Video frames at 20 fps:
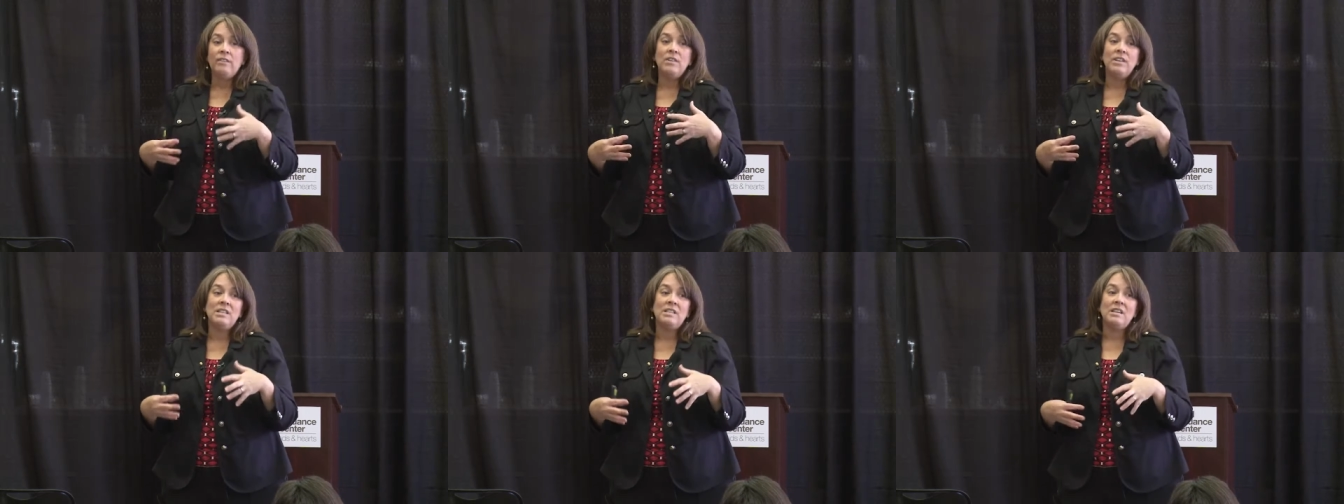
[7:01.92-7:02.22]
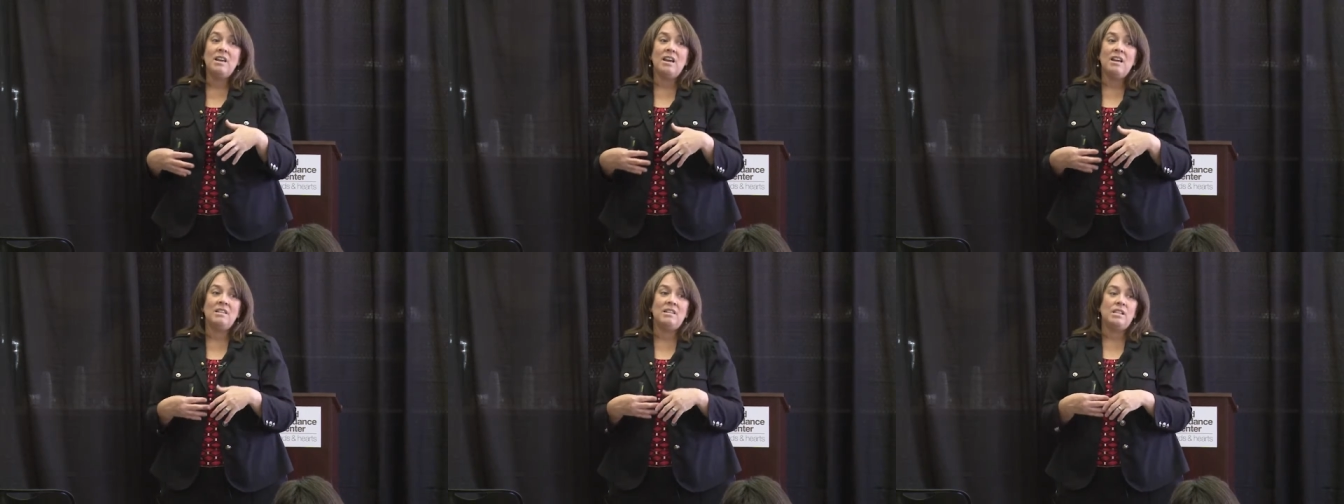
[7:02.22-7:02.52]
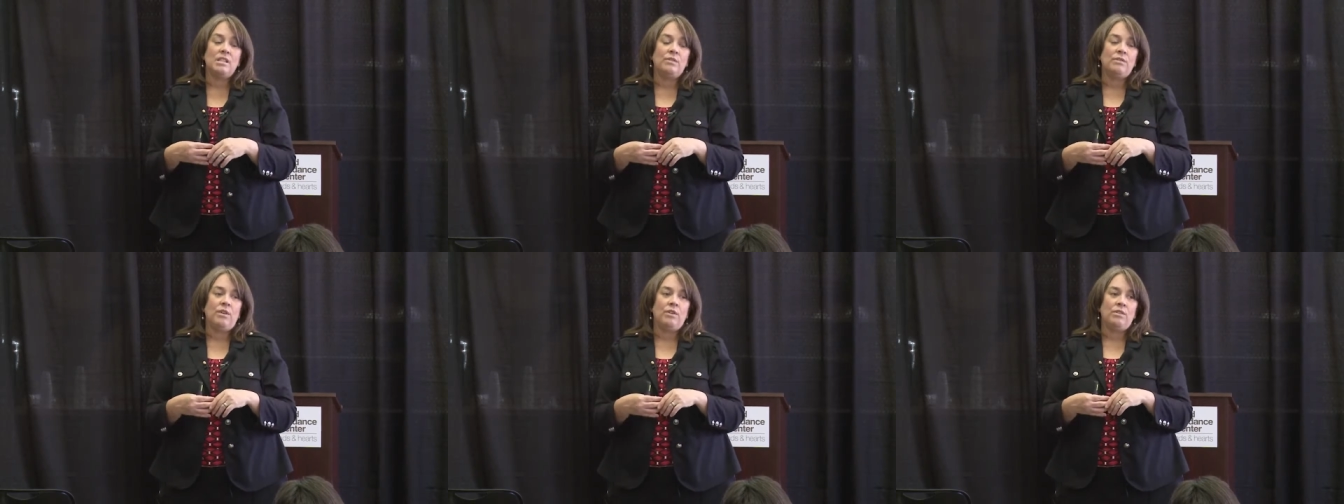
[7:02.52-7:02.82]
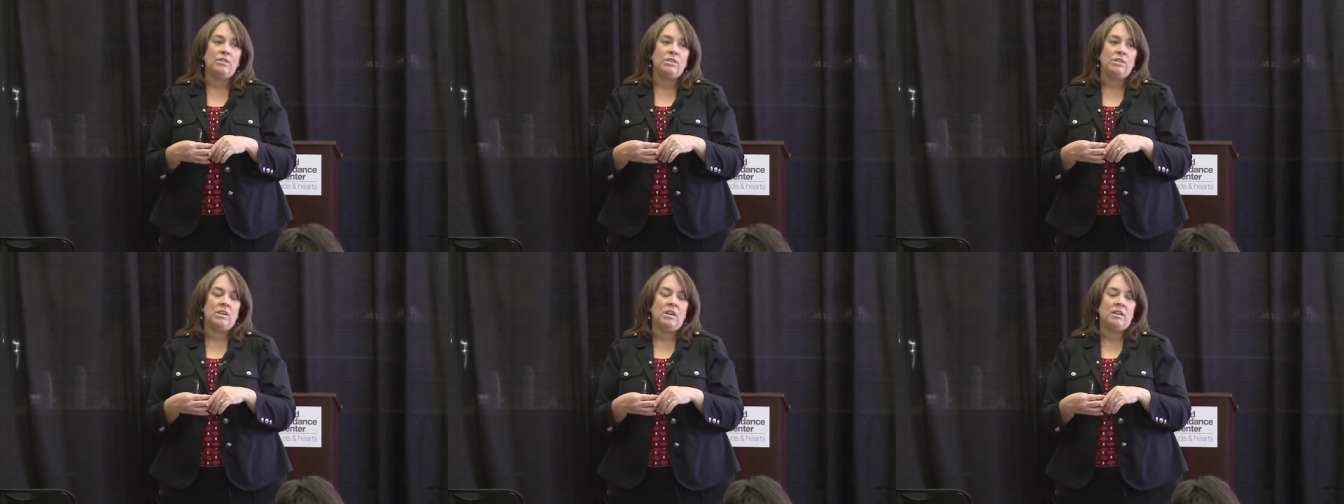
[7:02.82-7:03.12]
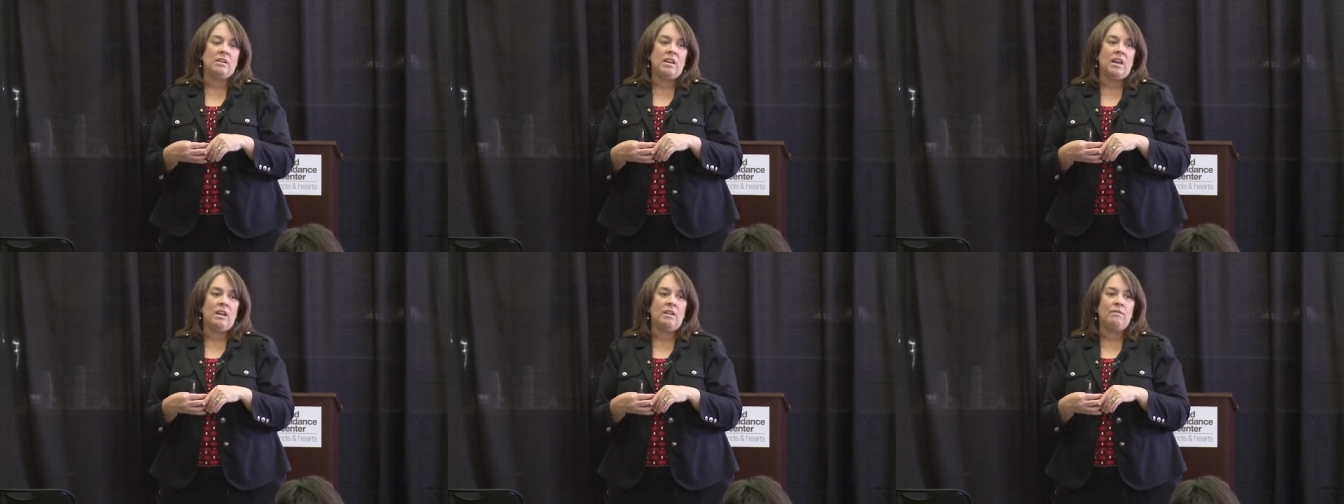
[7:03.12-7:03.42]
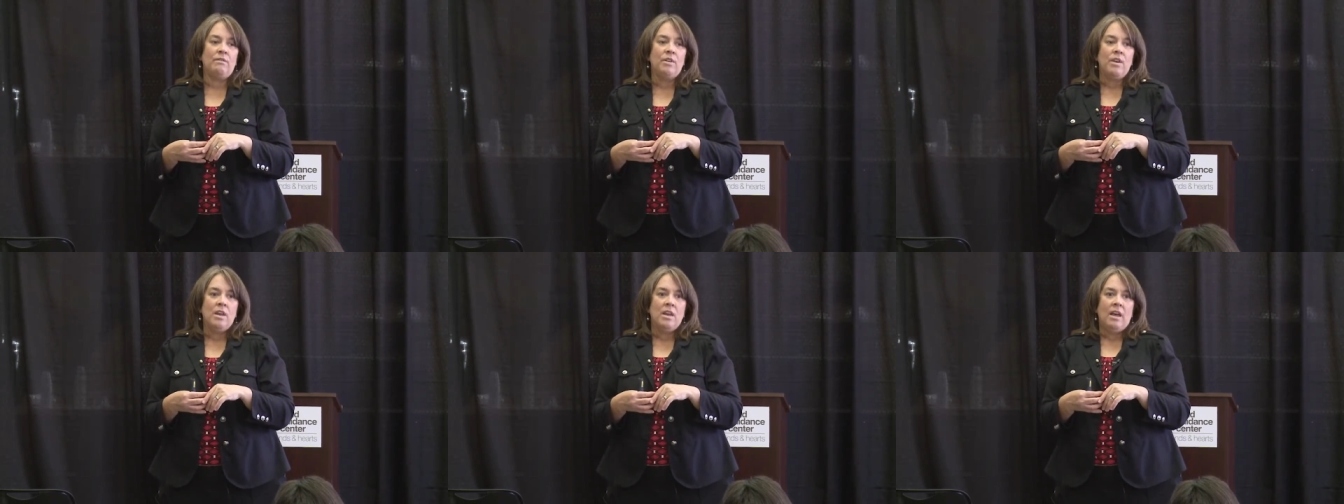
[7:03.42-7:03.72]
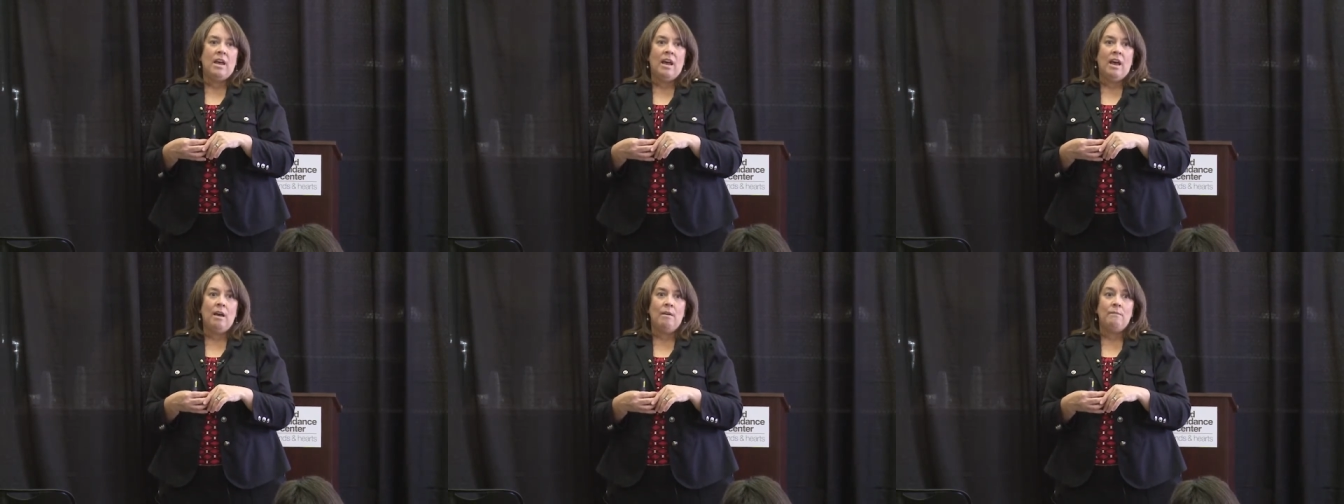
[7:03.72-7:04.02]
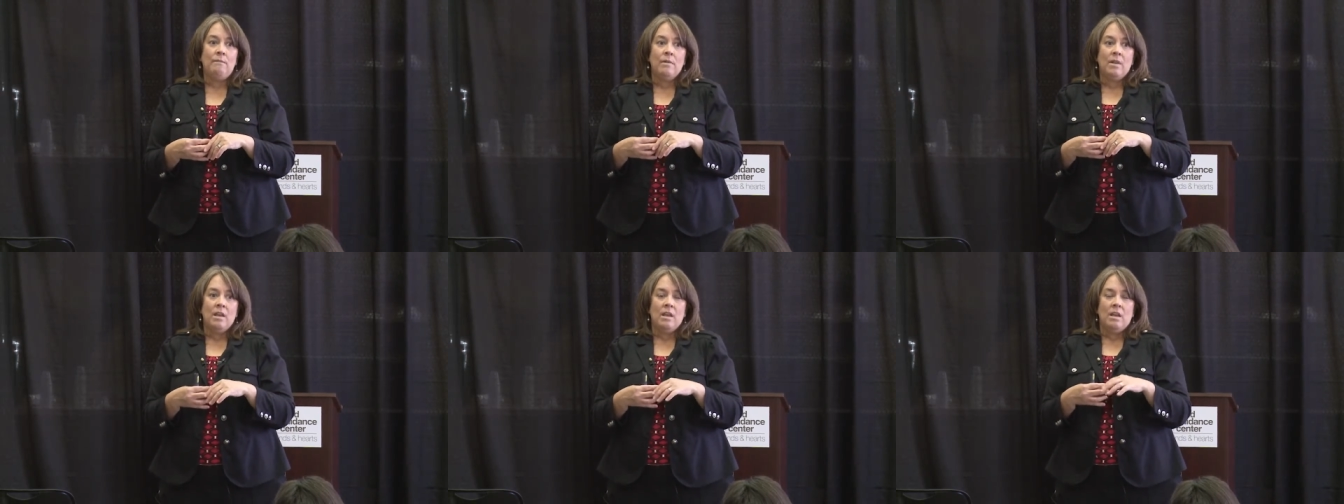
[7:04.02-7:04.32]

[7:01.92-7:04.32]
of his science is focused on kind of um,